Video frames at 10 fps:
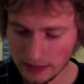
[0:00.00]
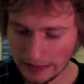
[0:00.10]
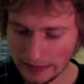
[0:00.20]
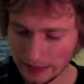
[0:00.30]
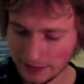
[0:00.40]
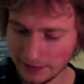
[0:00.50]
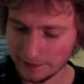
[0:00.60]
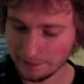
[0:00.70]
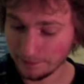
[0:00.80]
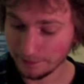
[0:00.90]

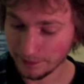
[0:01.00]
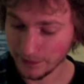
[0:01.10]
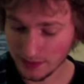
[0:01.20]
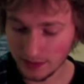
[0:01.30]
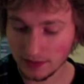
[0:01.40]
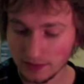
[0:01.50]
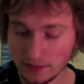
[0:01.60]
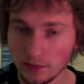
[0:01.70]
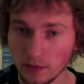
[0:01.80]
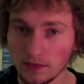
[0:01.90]
The
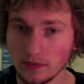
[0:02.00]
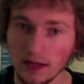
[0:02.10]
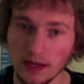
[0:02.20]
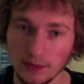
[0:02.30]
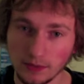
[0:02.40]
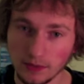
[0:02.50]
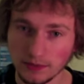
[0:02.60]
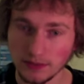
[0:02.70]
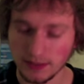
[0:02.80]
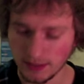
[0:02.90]
second one I would
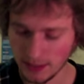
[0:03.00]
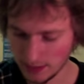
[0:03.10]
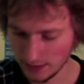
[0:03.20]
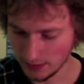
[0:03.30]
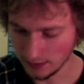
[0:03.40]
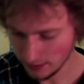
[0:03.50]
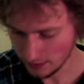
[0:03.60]
consider taking